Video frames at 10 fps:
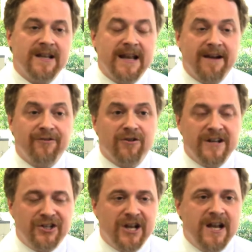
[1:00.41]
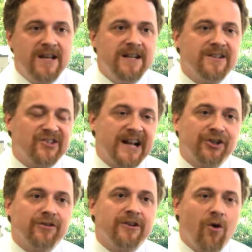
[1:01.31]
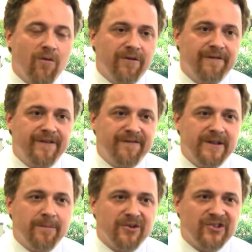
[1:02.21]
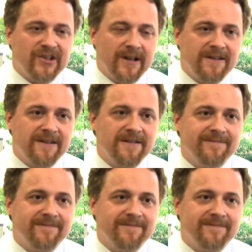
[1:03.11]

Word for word: and after age 80, it's actually over 50%.